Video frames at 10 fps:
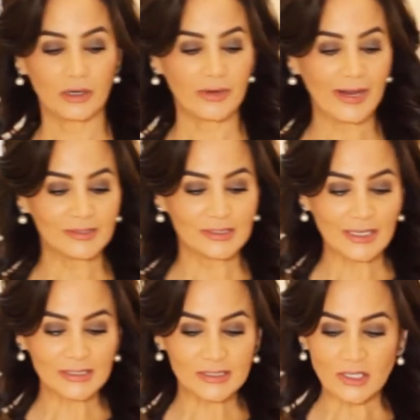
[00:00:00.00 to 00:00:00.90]
All right,
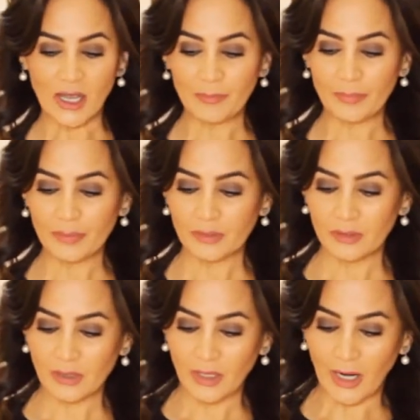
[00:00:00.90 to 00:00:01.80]
let's top
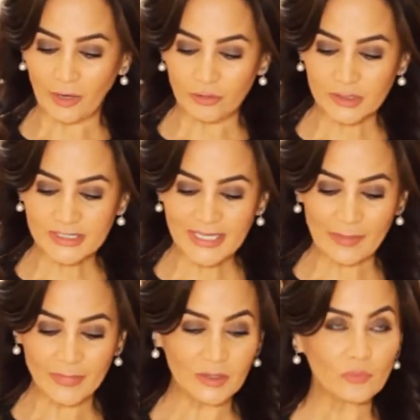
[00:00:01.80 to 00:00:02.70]
our
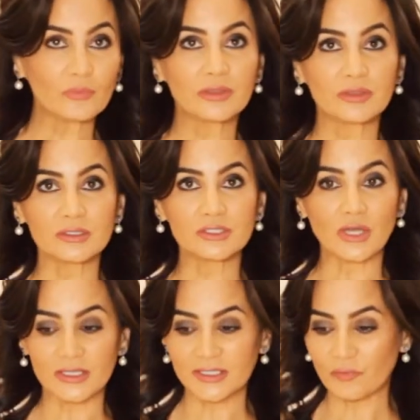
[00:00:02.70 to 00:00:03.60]
salmon with the
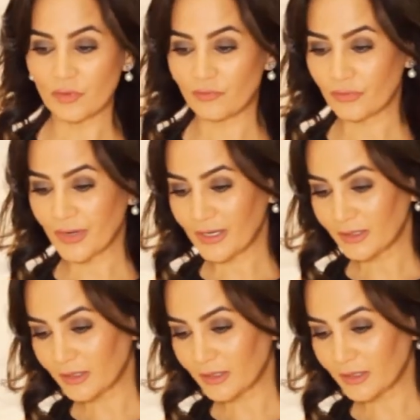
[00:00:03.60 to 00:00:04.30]
sauce that we've created